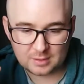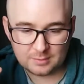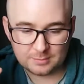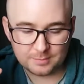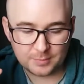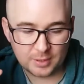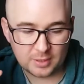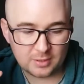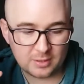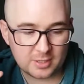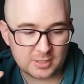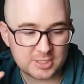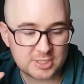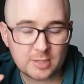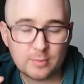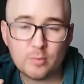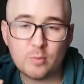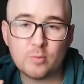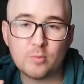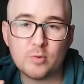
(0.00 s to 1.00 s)
But like
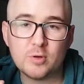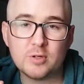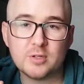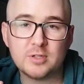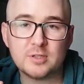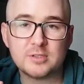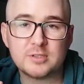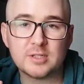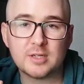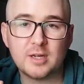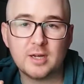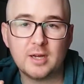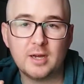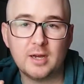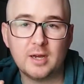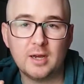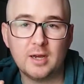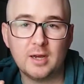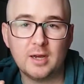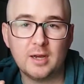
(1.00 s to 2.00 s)
someone would
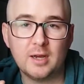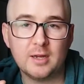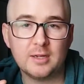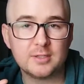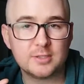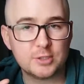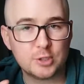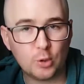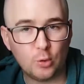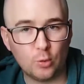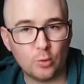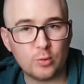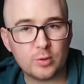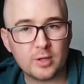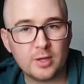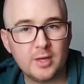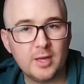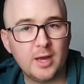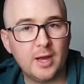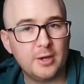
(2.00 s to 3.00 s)
talk,
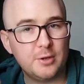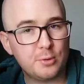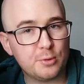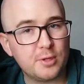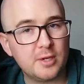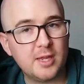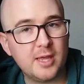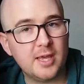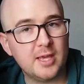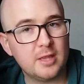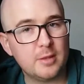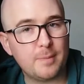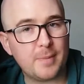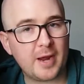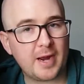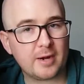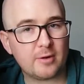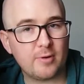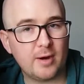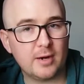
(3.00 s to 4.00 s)
and you could hear the
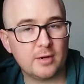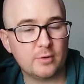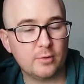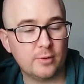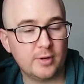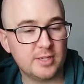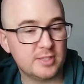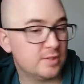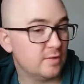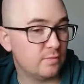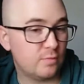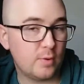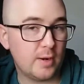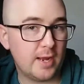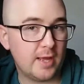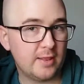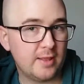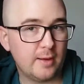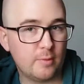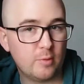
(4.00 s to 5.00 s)
background noise of where
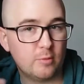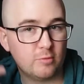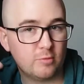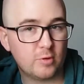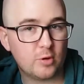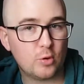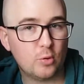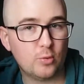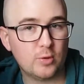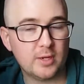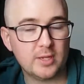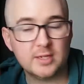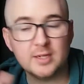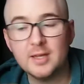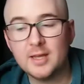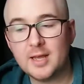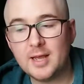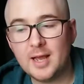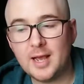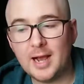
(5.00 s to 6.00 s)
they were recorded,
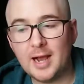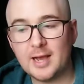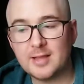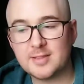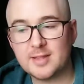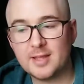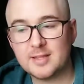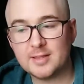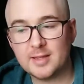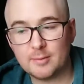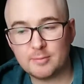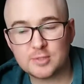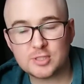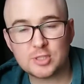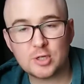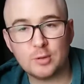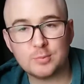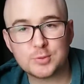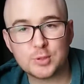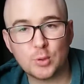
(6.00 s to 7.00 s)
and then they would
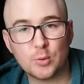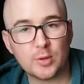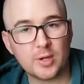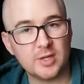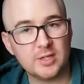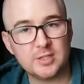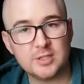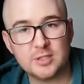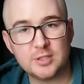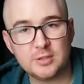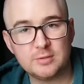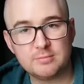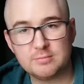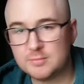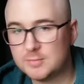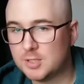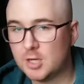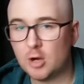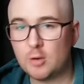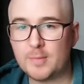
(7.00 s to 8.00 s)
stop talking,
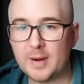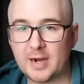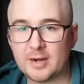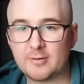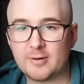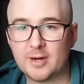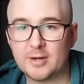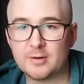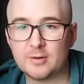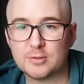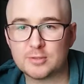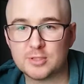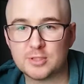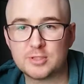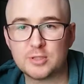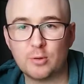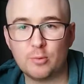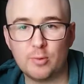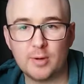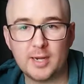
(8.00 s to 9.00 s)
no background noise at
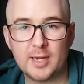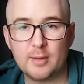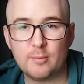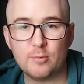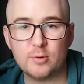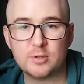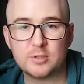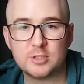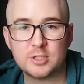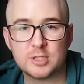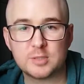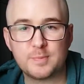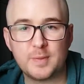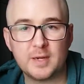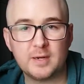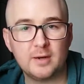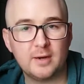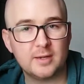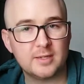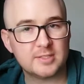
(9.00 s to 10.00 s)
all, and it wouldn't just be
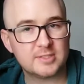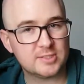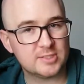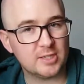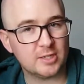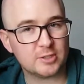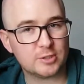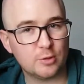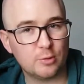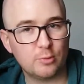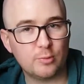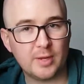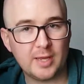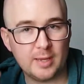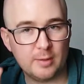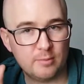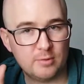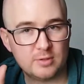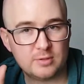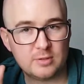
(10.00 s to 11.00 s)
like subtle,
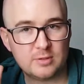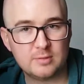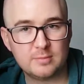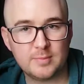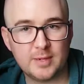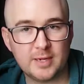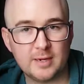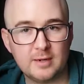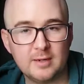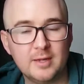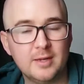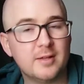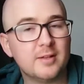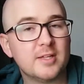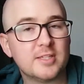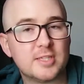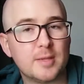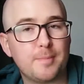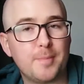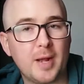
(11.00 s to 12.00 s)
it would be
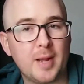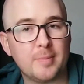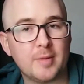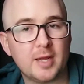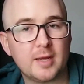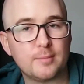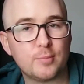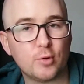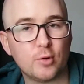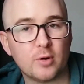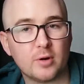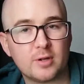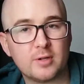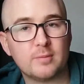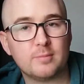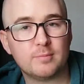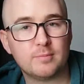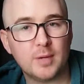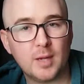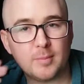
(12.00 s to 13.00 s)
there's a babbling brook,
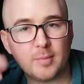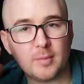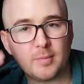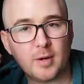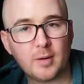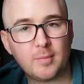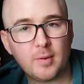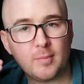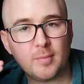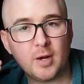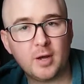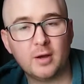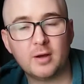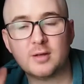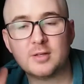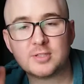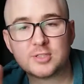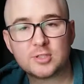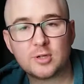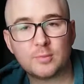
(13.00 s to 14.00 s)
blah blah blah blah blah,
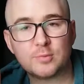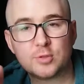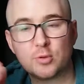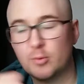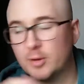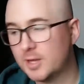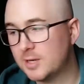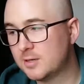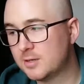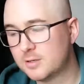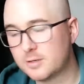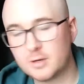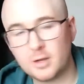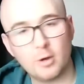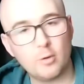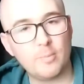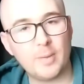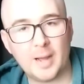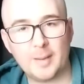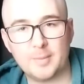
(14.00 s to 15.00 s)
stop talking, no
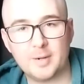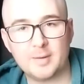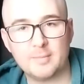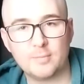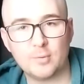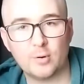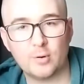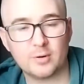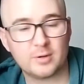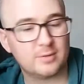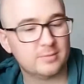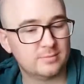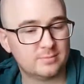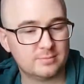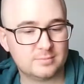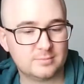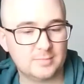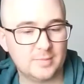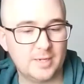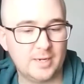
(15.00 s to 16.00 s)
babbling brook.
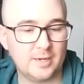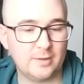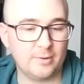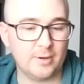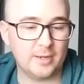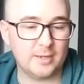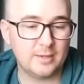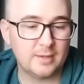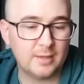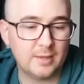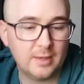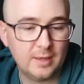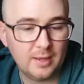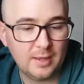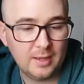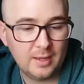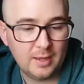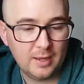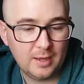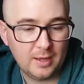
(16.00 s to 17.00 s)
Anyway,
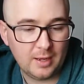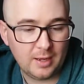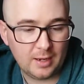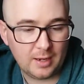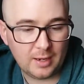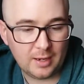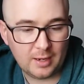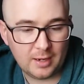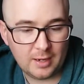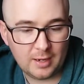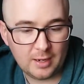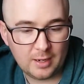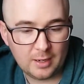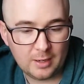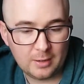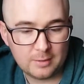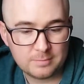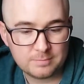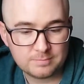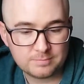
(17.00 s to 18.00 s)

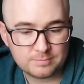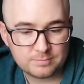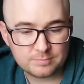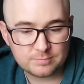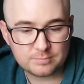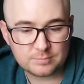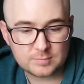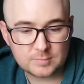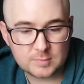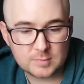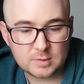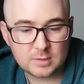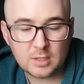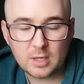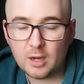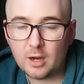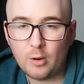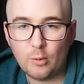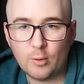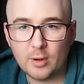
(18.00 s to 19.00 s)

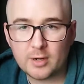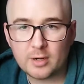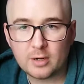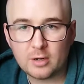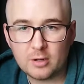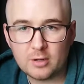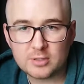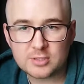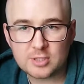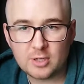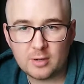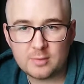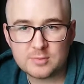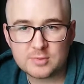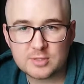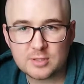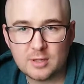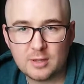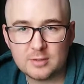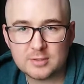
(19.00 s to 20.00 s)
oh, and a lot of times
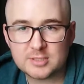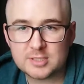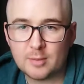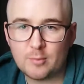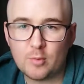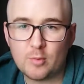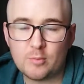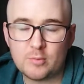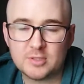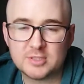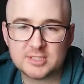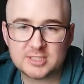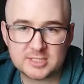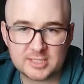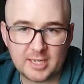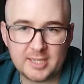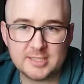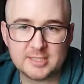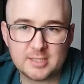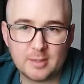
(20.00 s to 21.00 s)
that someone would
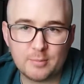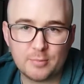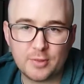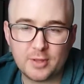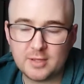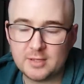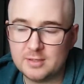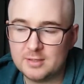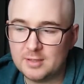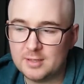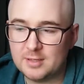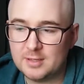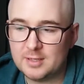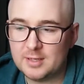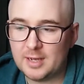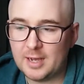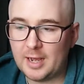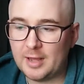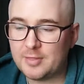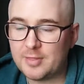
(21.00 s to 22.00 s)
say something
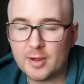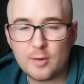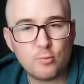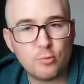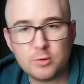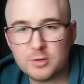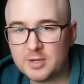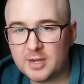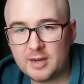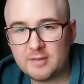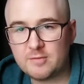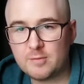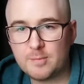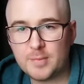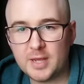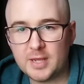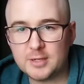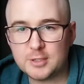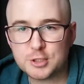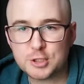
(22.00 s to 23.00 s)
and they wouldn't even
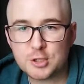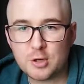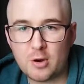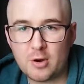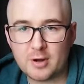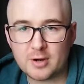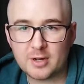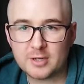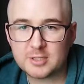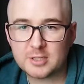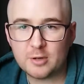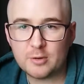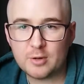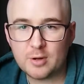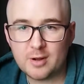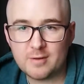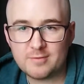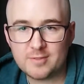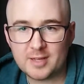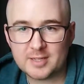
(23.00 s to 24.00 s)
be in shot, and I don't know
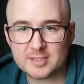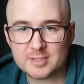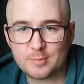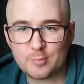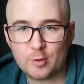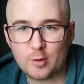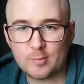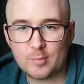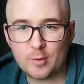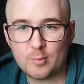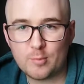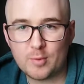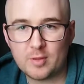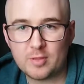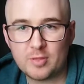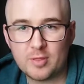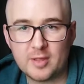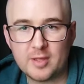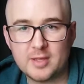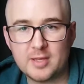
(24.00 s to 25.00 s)
if that's a problem with
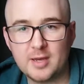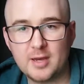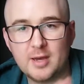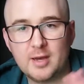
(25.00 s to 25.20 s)
the